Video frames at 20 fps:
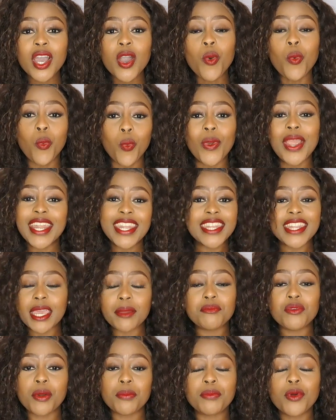when
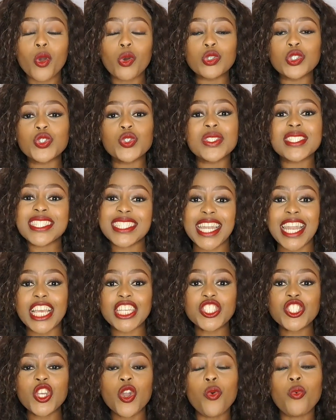they propose you
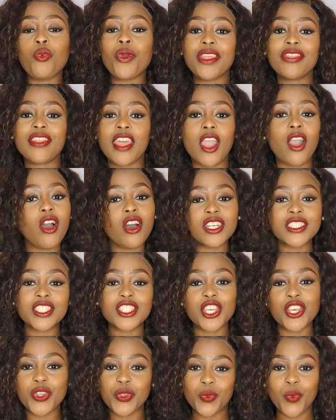/ when they're
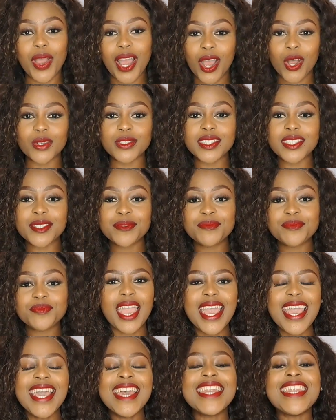asking you out.
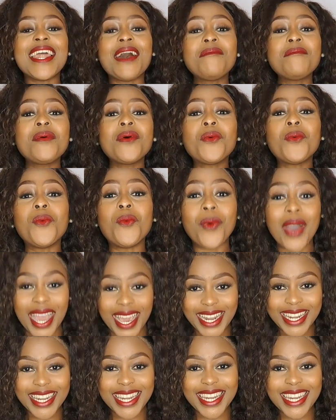Number
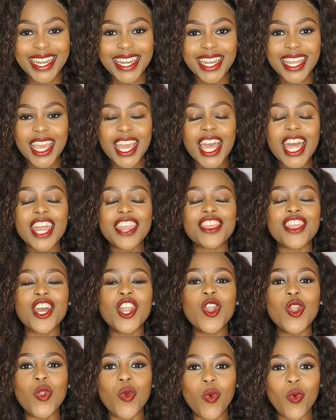one, the
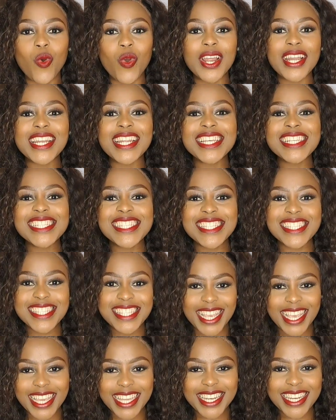Lord
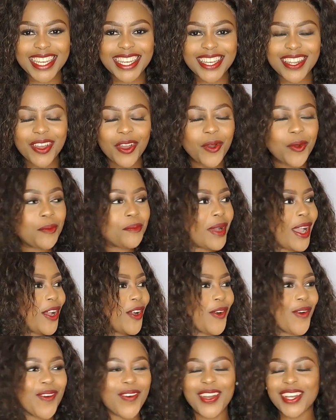said. Oh my
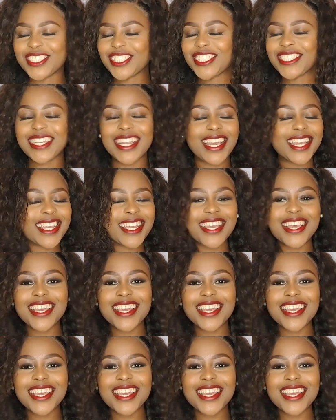gosh, like